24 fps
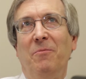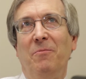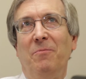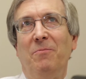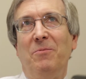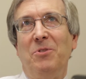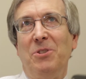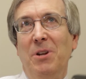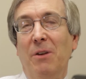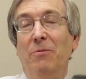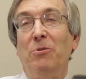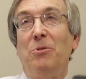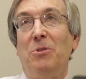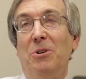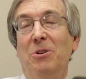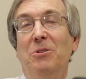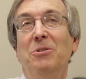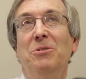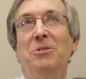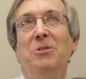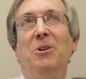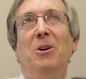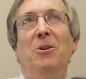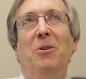several
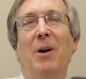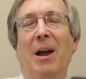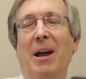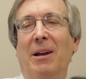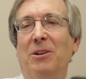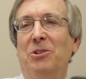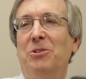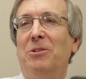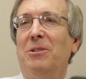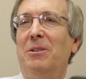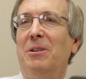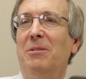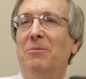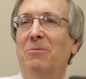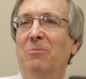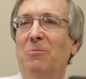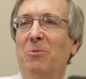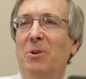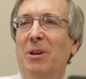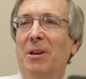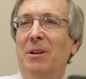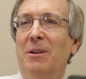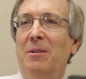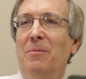years ago, actually,
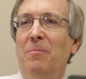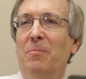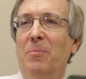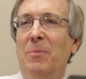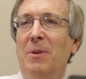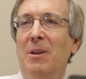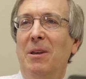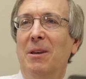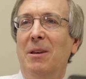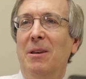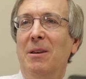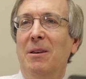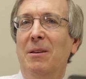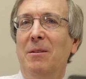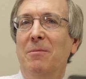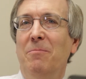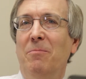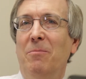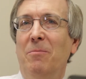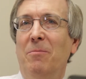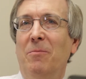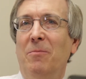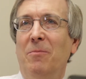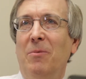when he
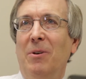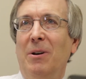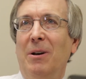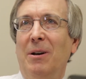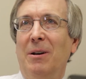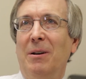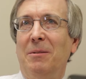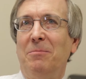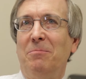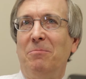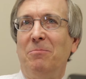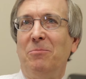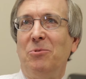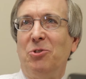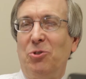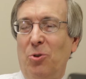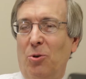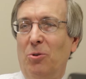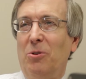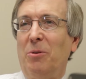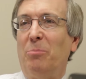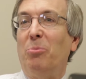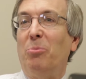sold a